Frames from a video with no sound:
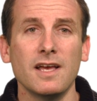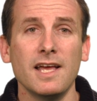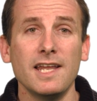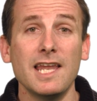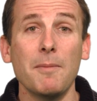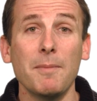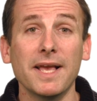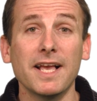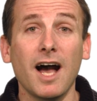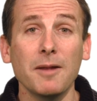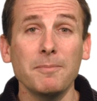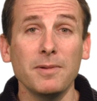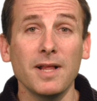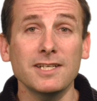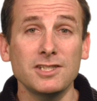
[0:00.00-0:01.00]
Now may God
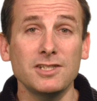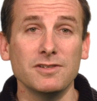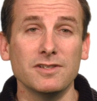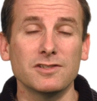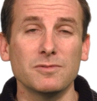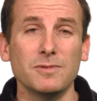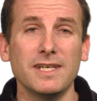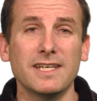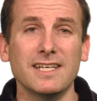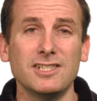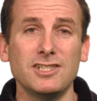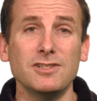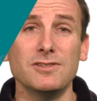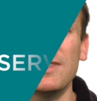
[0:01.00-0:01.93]
bless you this week as you